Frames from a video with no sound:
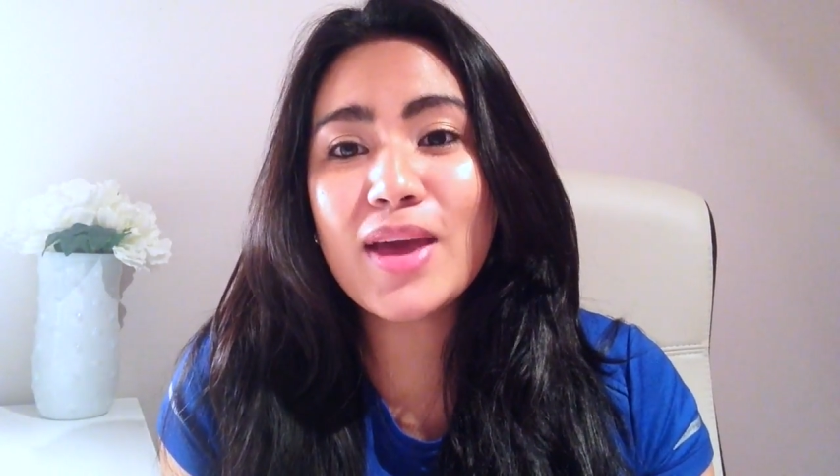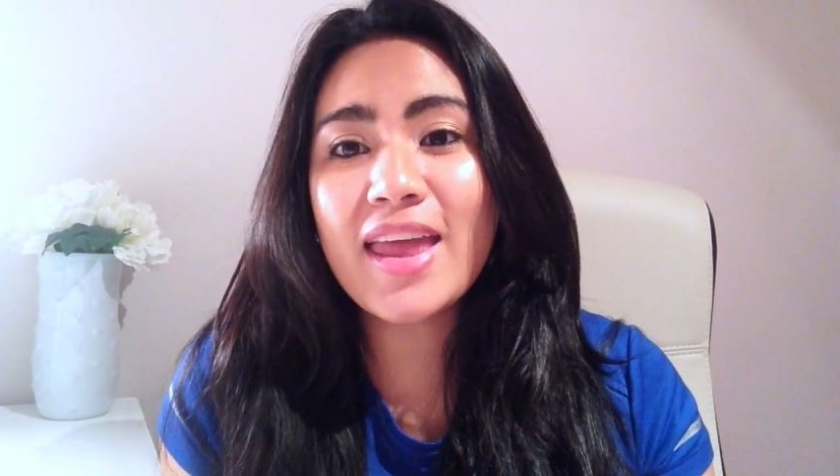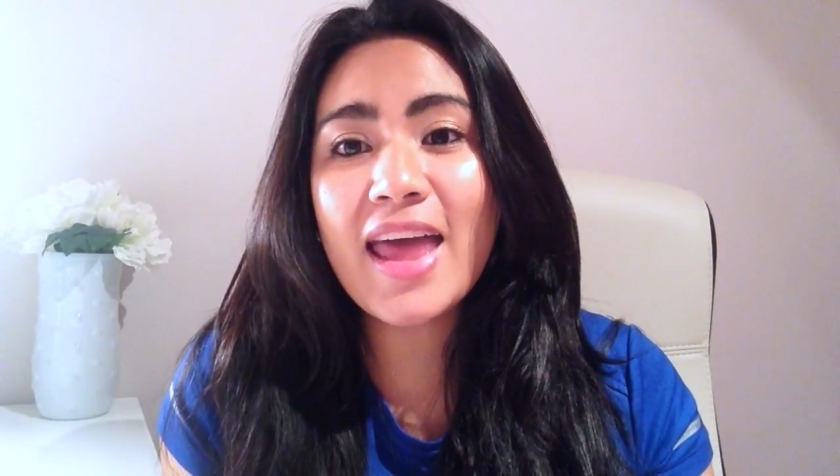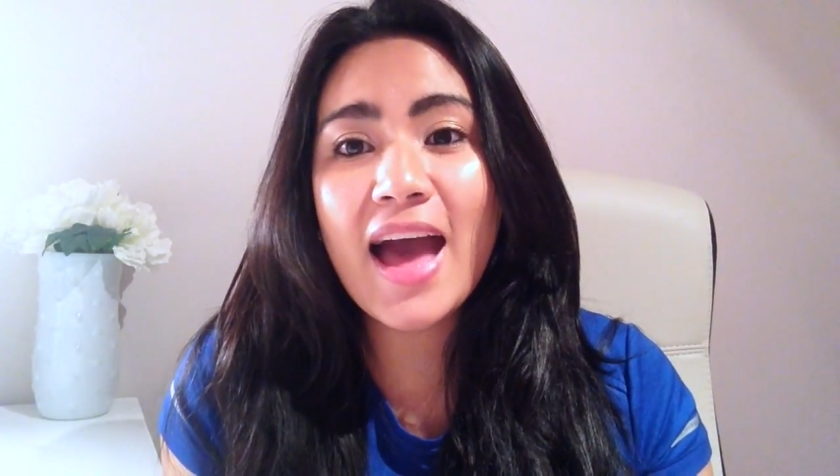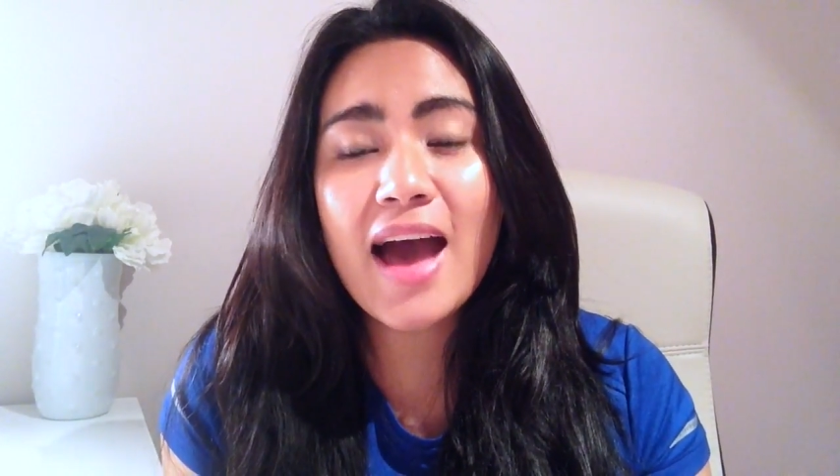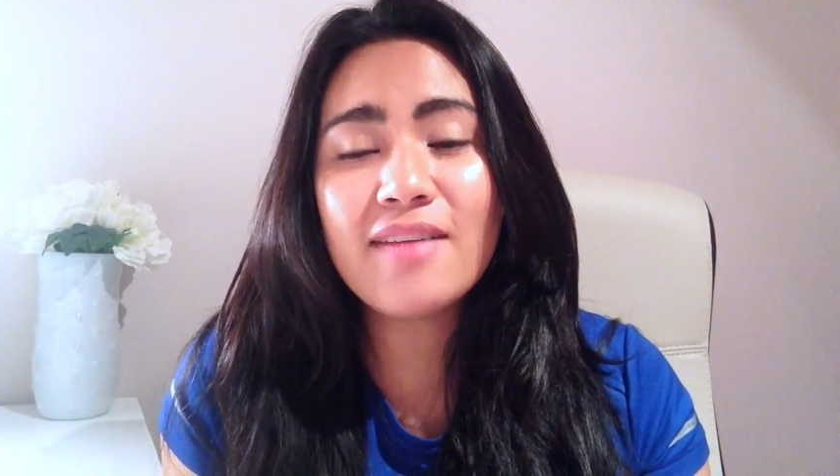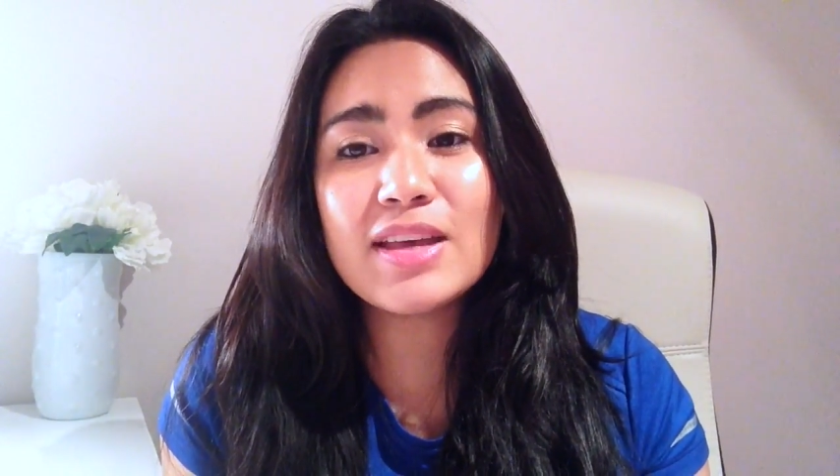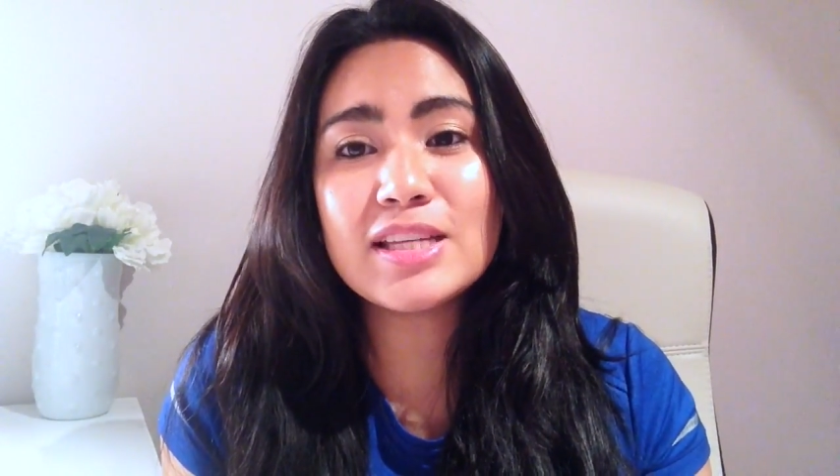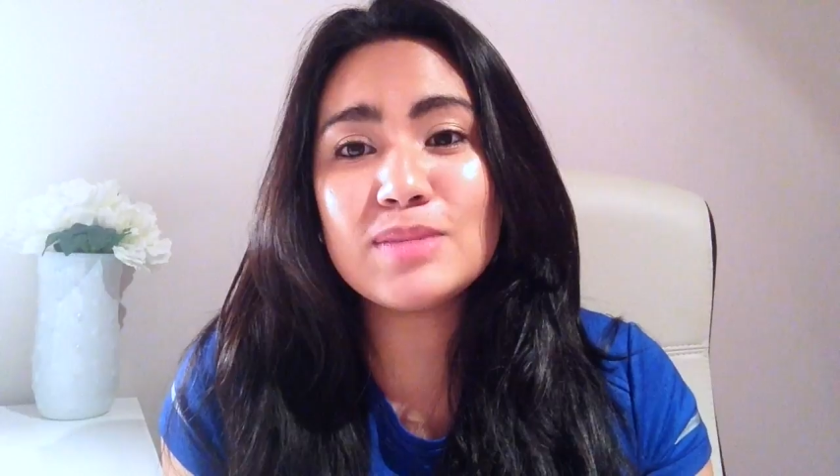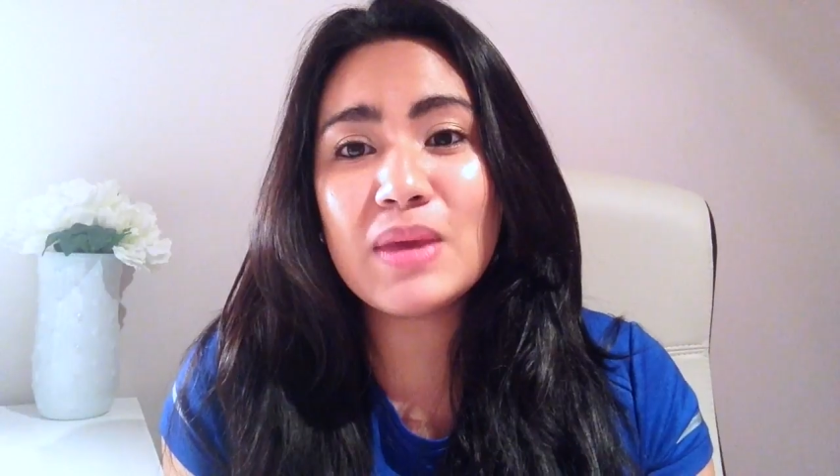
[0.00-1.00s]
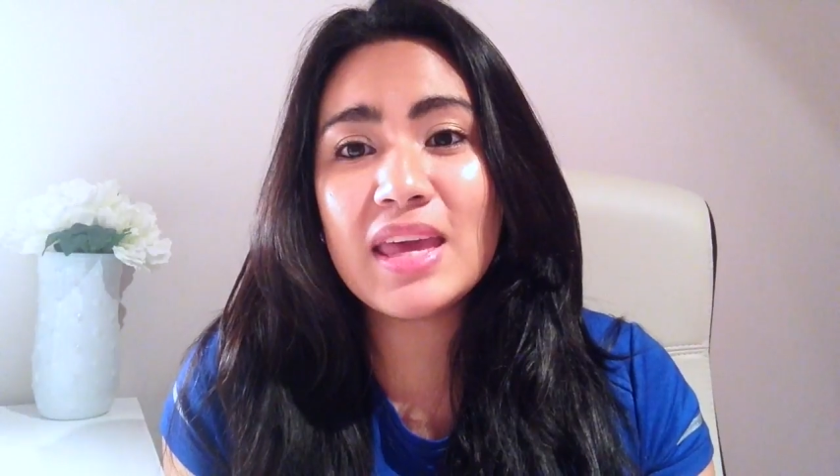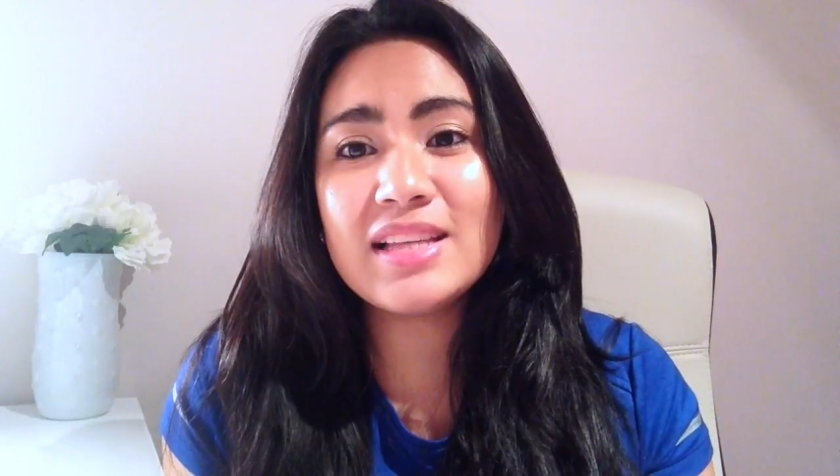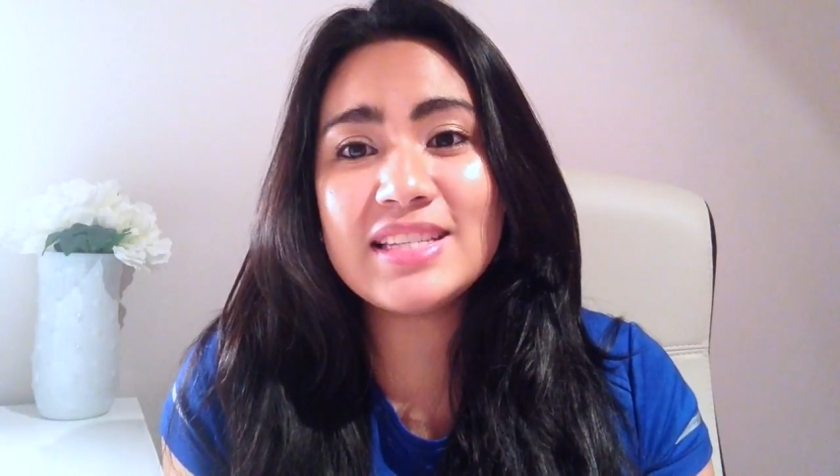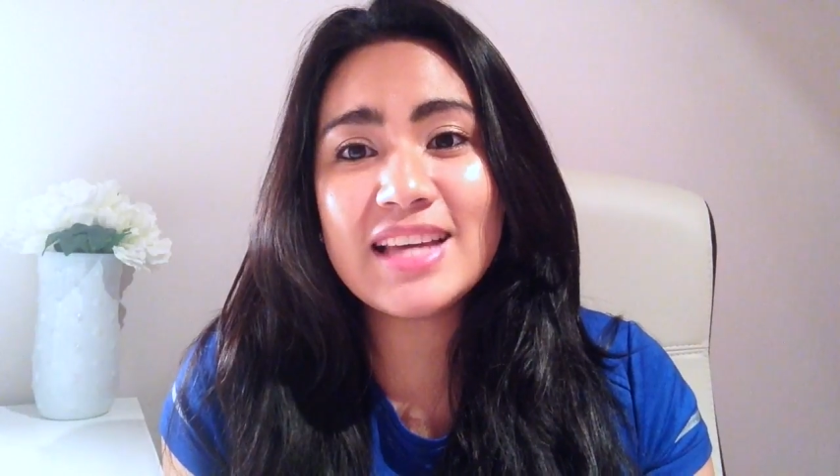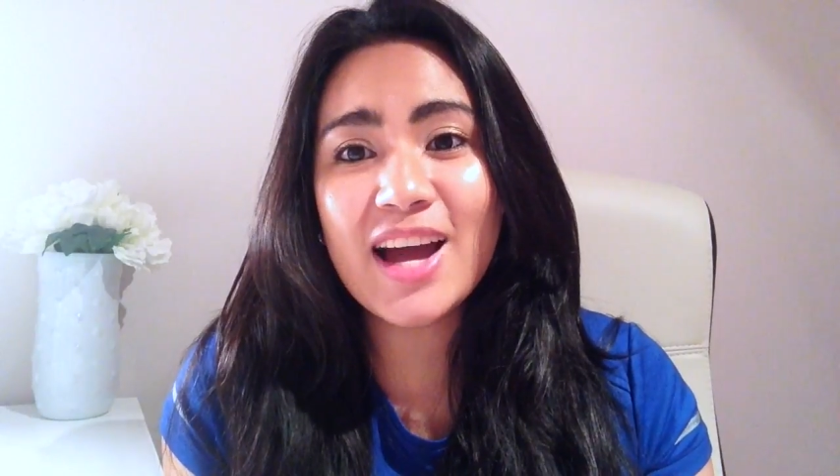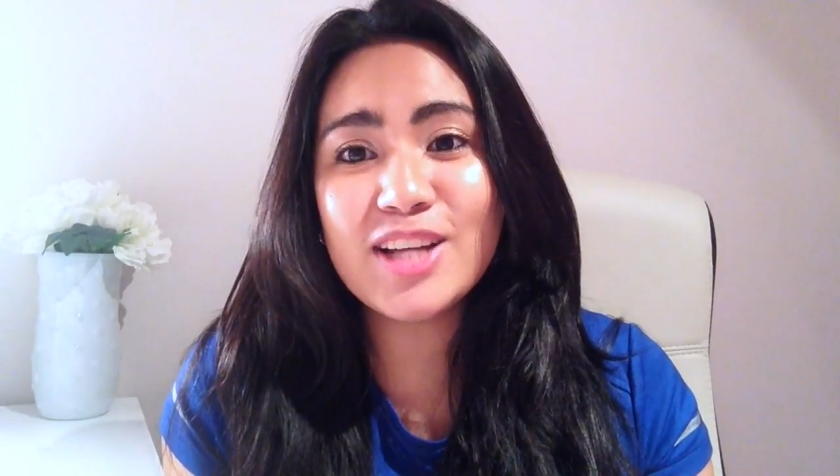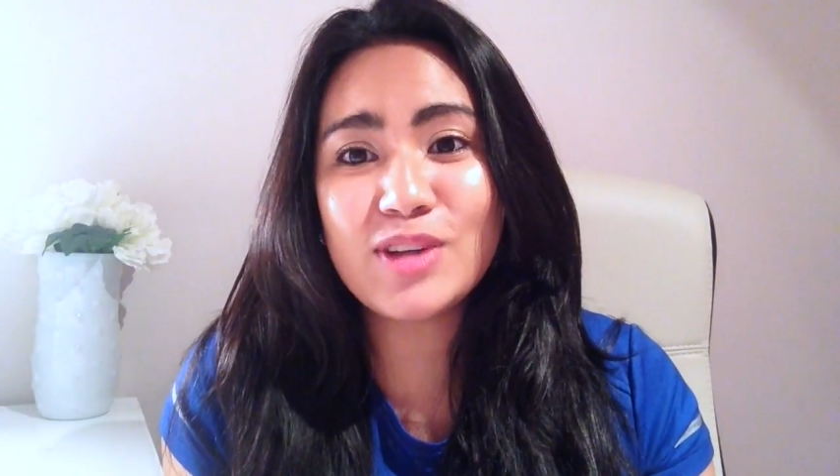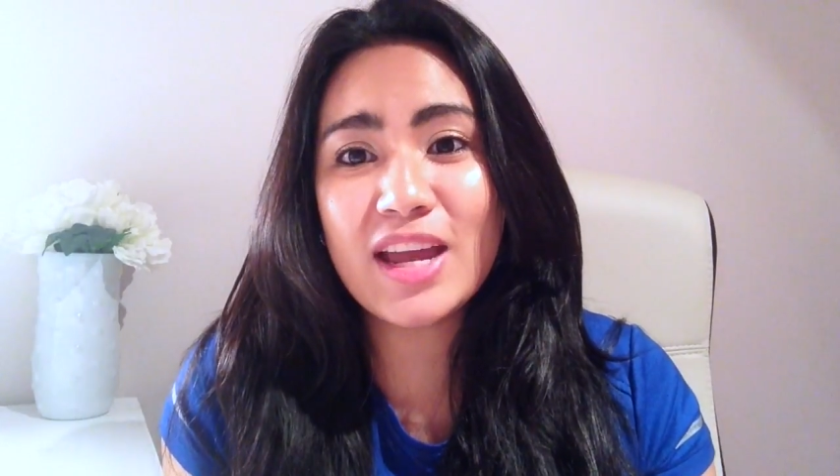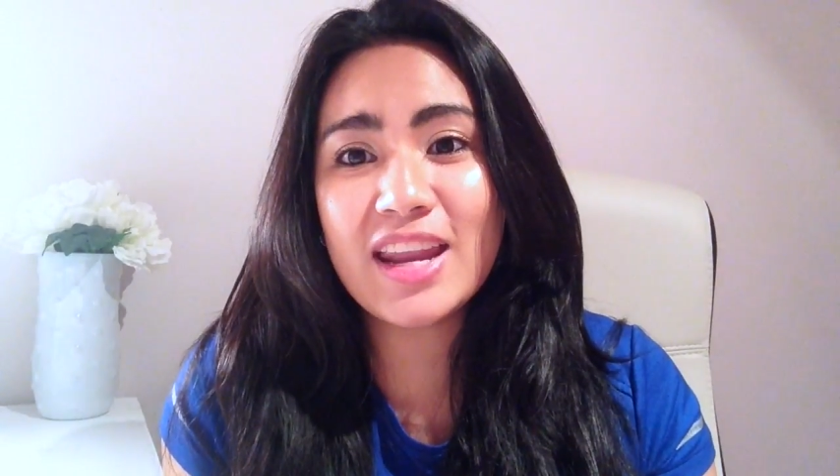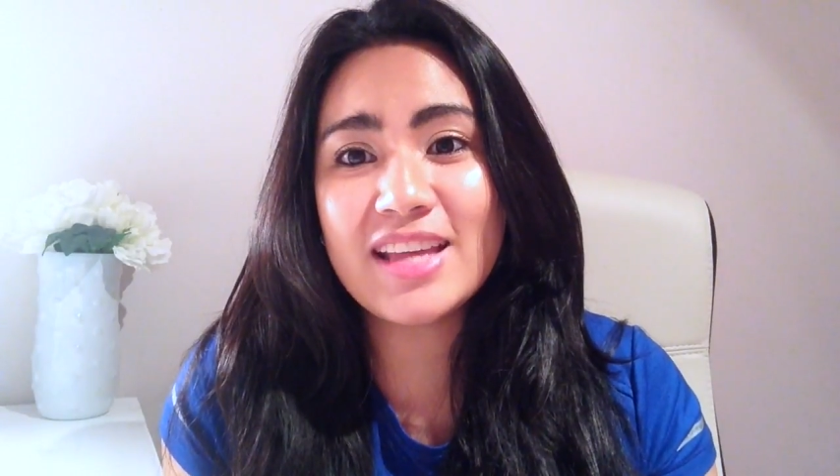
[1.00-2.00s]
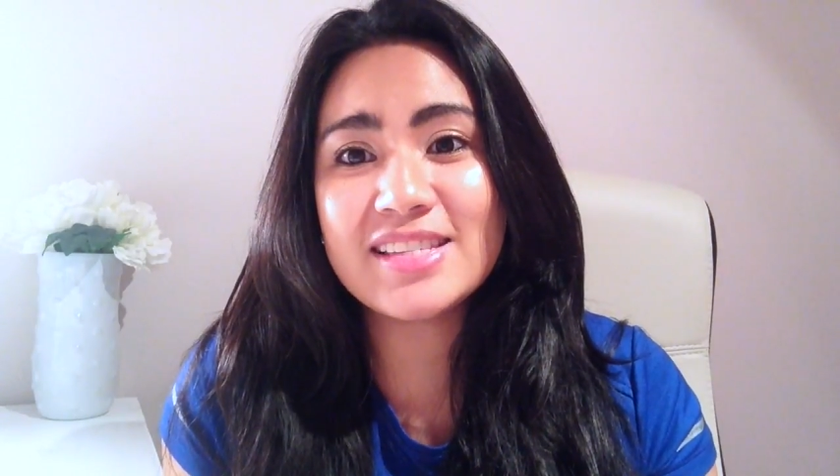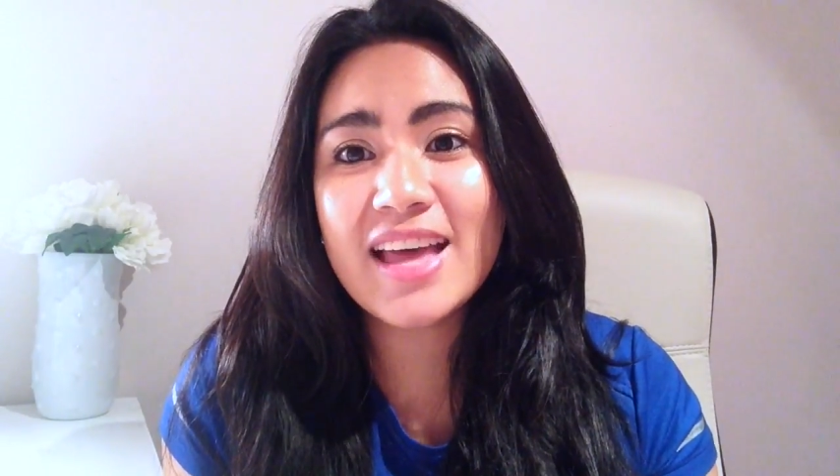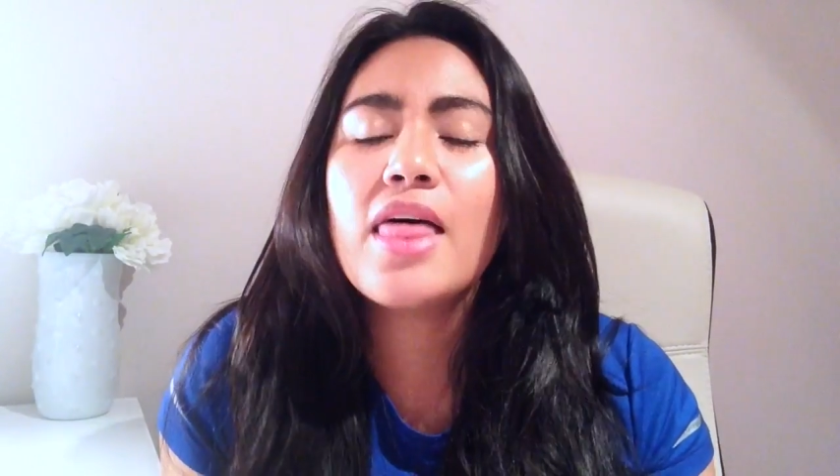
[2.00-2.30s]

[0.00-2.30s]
can have is being dehydrated.